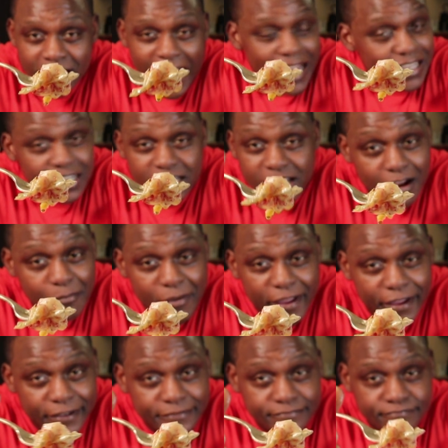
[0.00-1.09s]
I love y'all,
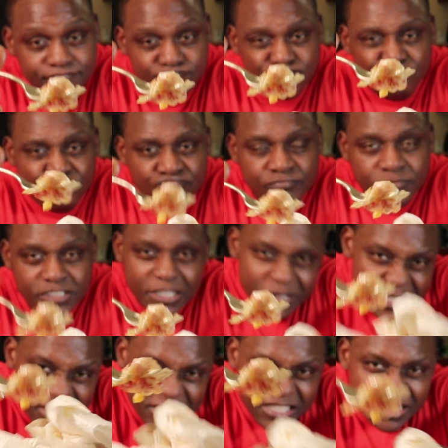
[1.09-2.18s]
man. Go
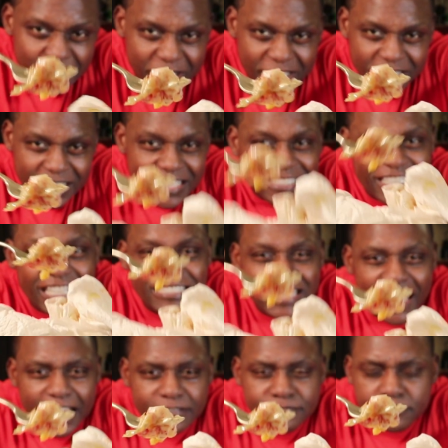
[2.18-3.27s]
get you some of this. Here, take
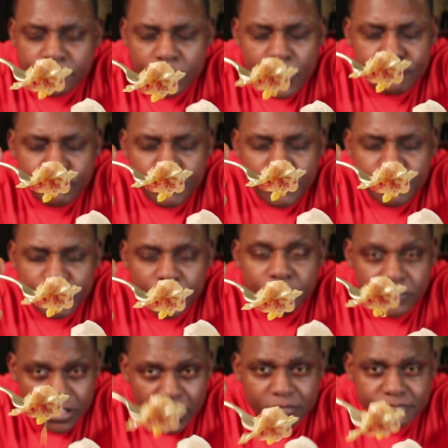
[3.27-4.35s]
that.
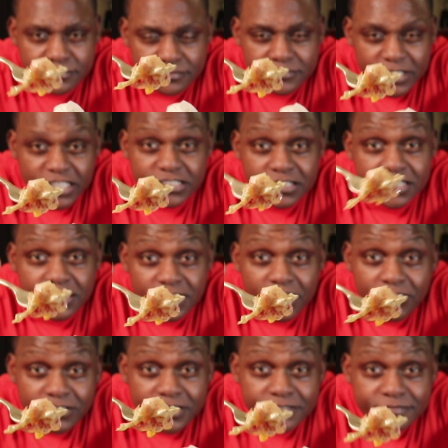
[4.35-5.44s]
Yep, tastes good,
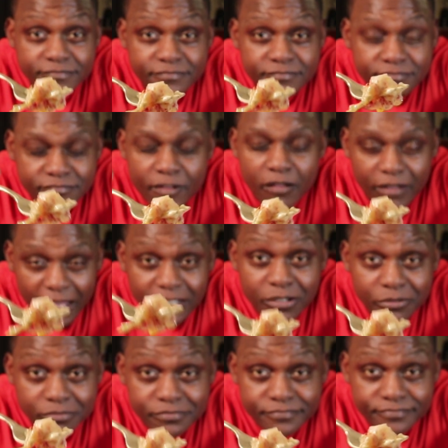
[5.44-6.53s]
don't it? I
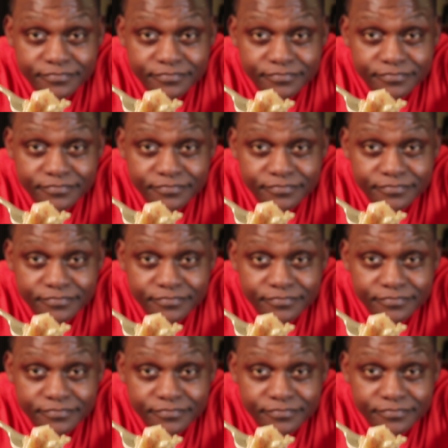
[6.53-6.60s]
know.